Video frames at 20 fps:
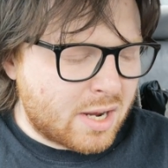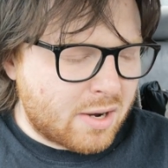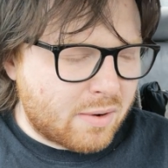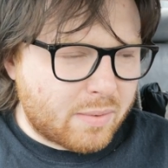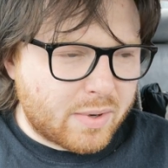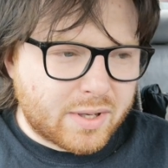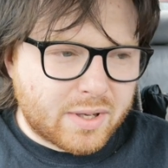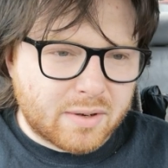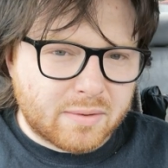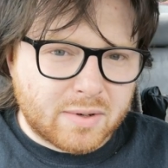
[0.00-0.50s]

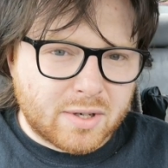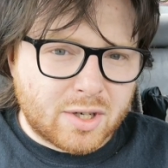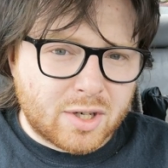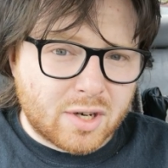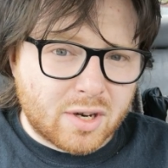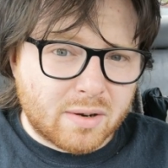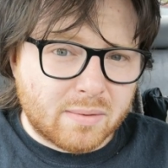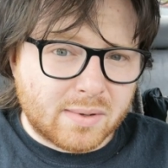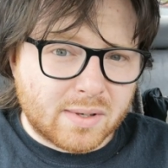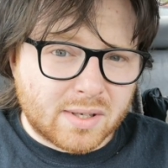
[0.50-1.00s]
with your
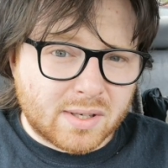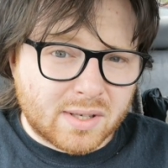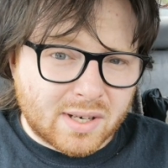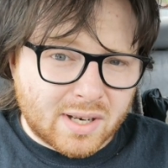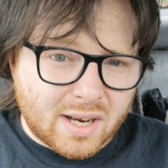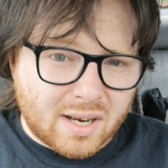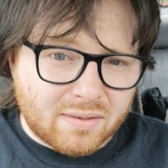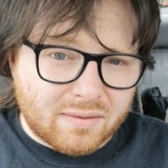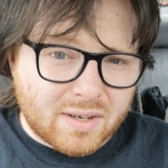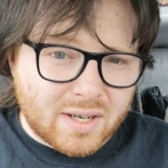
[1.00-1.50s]
insurance
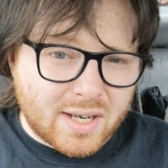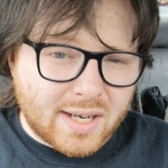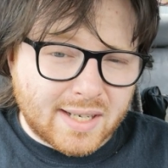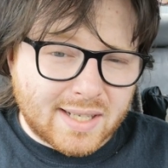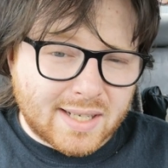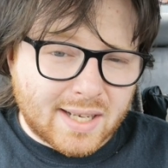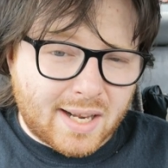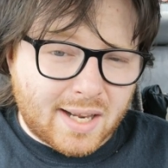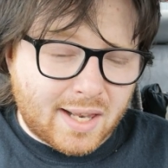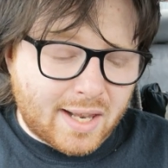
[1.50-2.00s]
if you need
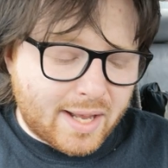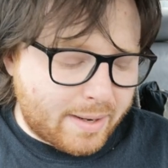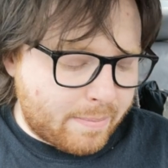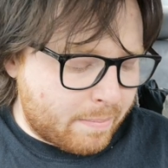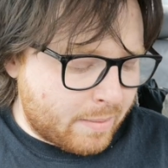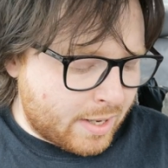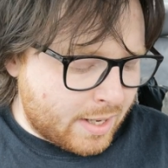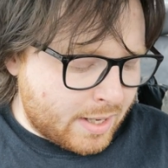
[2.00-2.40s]
to claim.